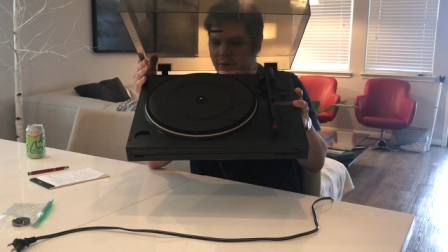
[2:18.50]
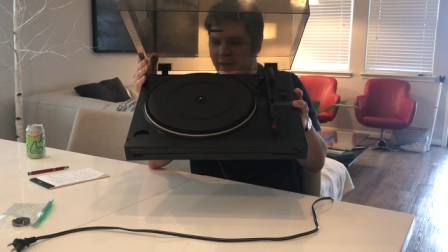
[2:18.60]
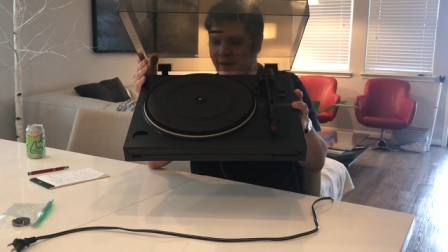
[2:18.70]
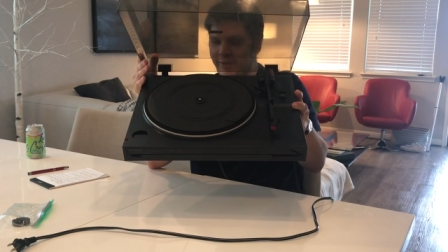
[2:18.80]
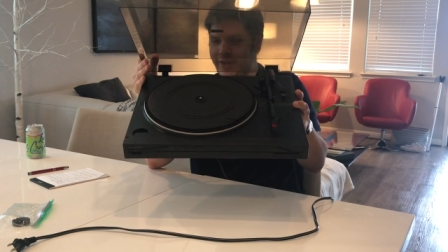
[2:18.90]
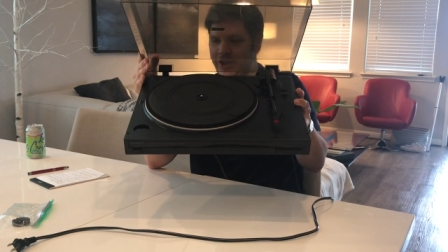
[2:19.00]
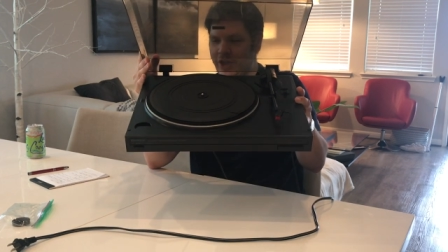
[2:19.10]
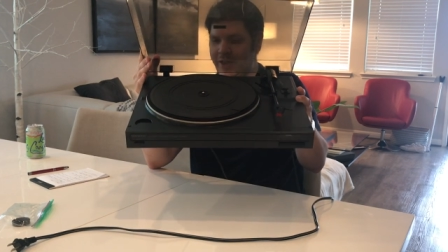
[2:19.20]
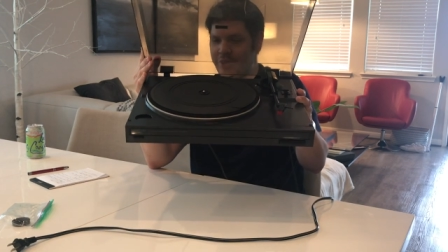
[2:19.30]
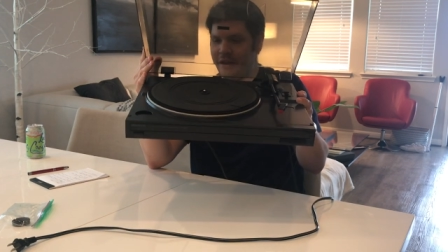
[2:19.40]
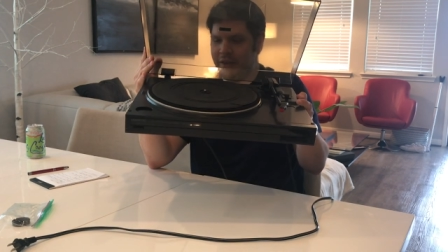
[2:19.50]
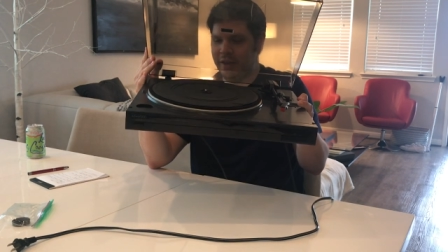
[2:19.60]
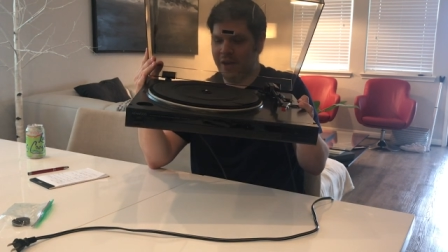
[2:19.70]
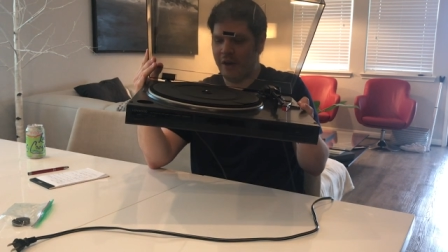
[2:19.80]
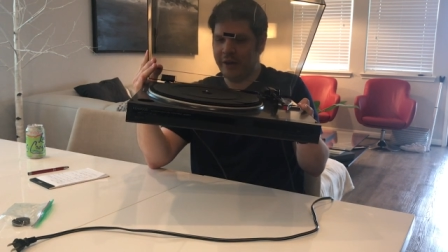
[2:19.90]
You can't really change
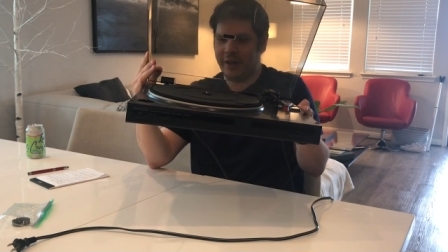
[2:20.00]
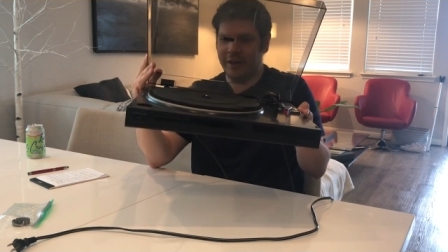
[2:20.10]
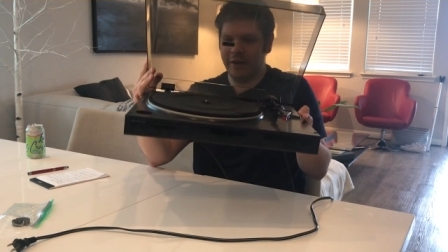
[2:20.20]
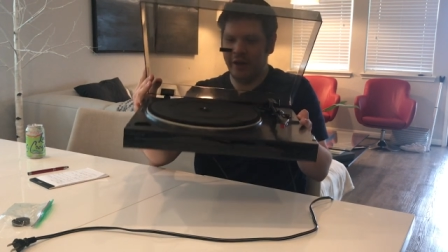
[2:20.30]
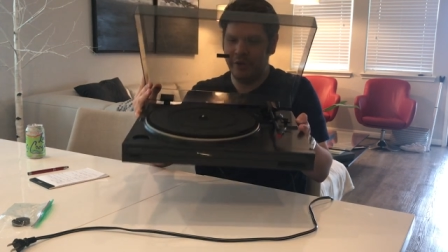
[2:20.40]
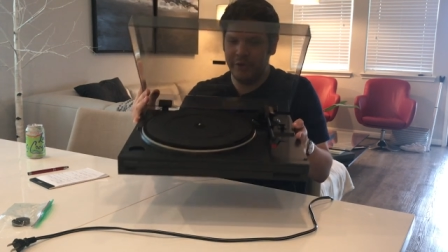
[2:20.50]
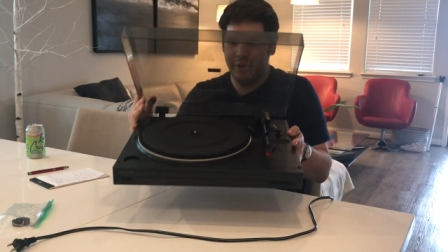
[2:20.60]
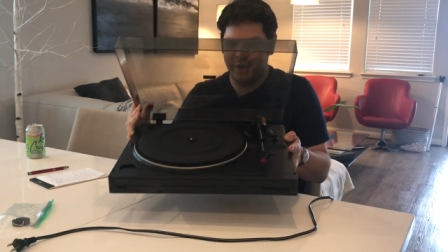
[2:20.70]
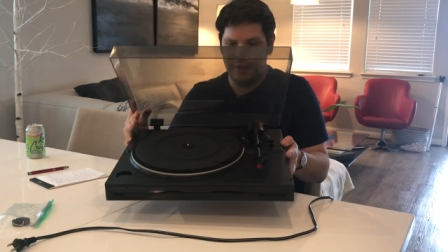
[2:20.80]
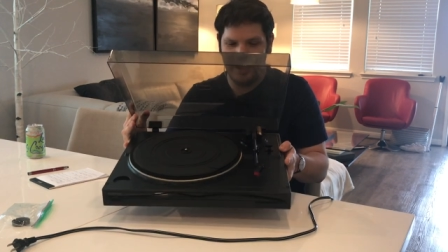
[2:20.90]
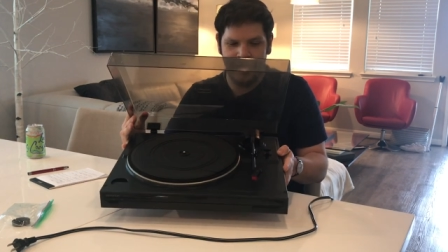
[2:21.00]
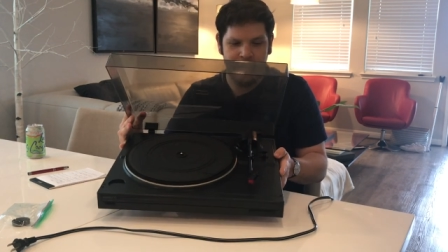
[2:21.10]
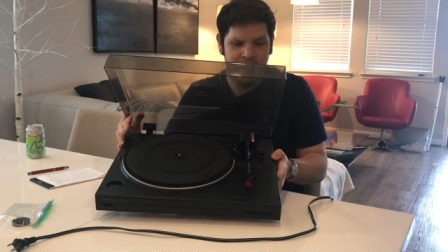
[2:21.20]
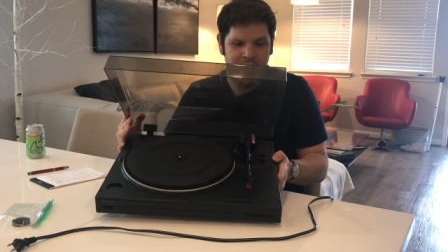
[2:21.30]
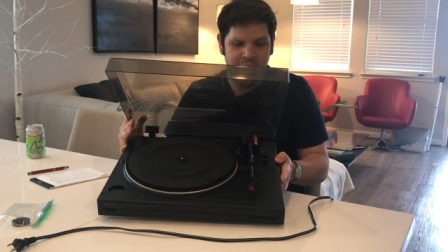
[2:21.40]
anything on here other than the
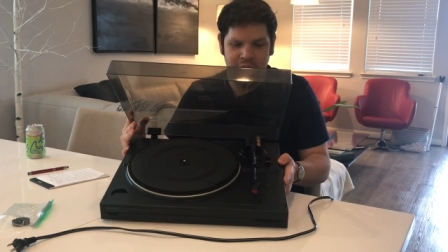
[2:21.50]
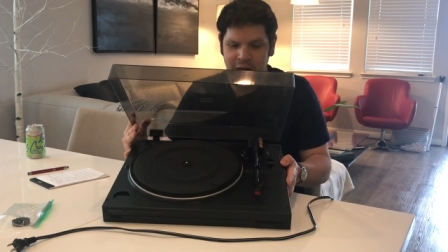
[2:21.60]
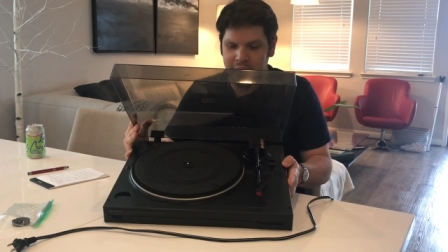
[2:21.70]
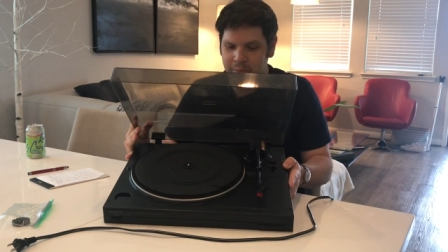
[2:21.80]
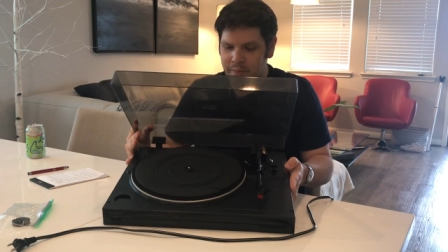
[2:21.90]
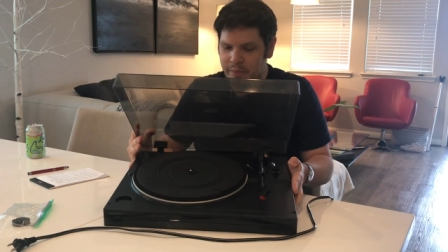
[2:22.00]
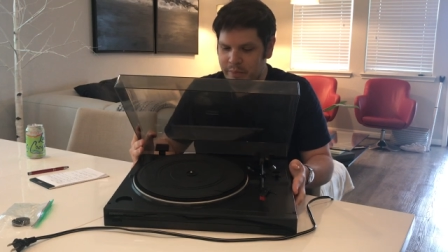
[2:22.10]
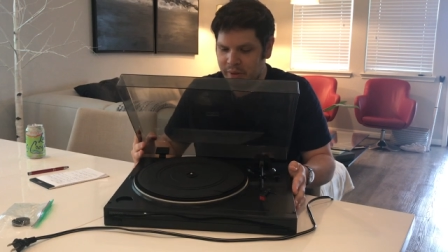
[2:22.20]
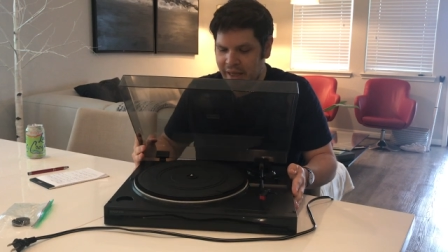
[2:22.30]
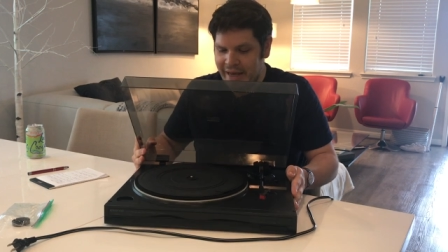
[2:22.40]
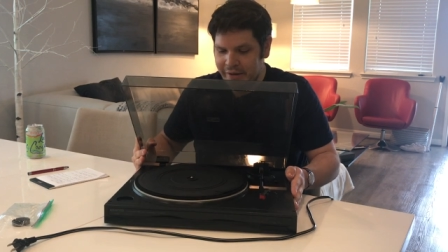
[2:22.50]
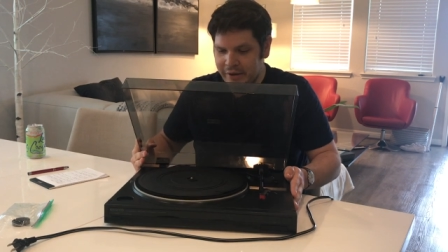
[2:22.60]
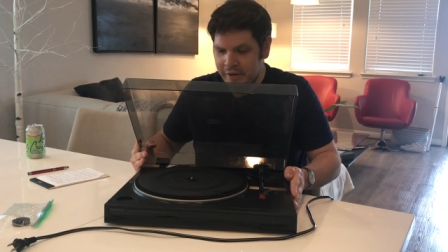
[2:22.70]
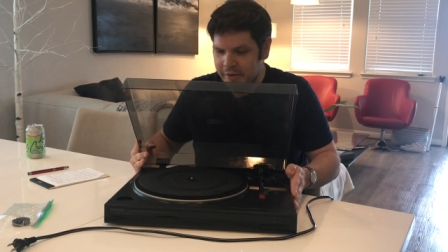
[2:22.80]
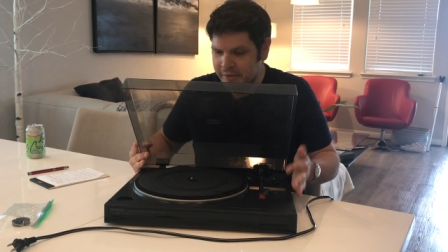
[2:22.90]
uh,
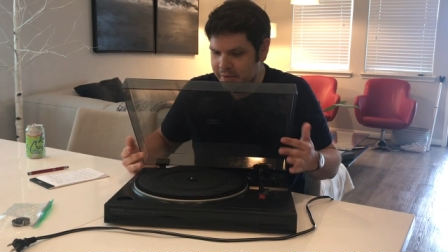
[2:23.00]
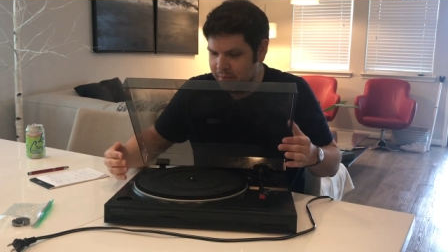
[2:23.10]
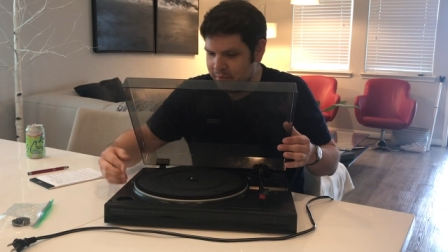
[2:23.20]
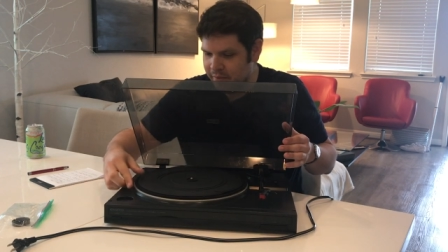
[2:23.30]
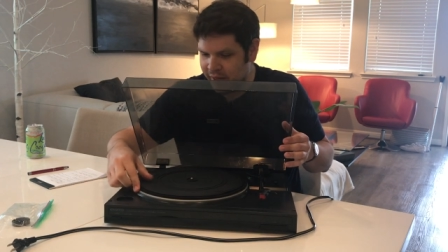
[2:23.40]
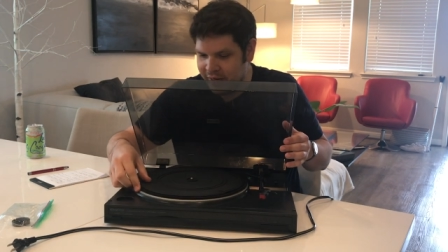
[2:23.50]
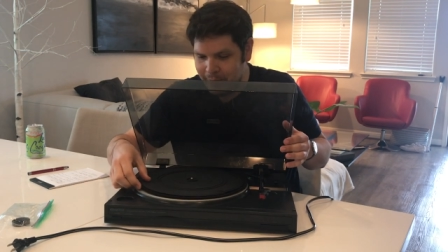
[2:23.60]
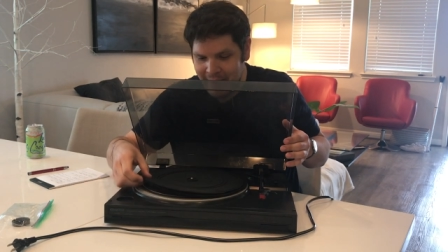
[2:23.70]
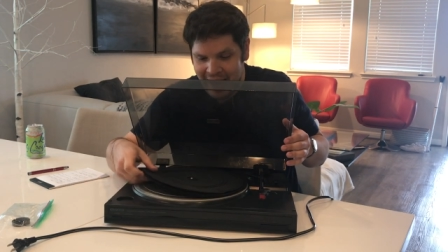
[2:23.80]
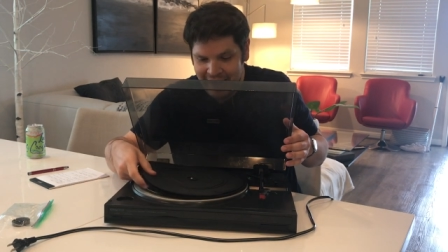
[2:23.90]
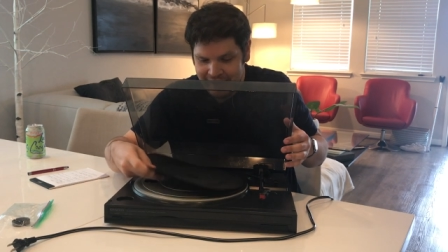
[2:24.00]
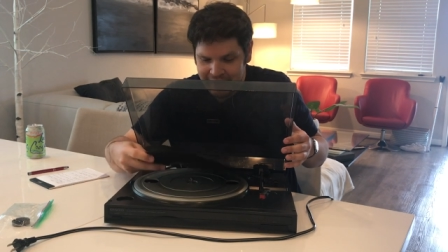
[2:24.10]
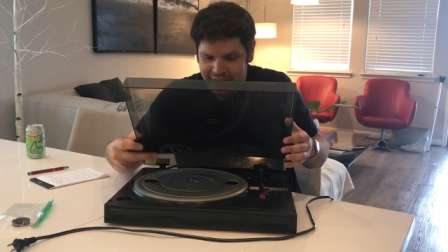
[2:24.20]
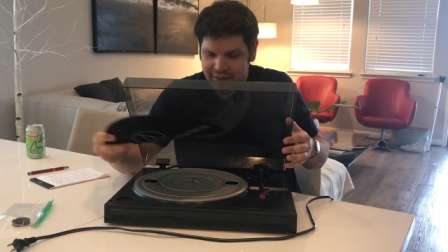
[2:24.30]
platter kind of mat.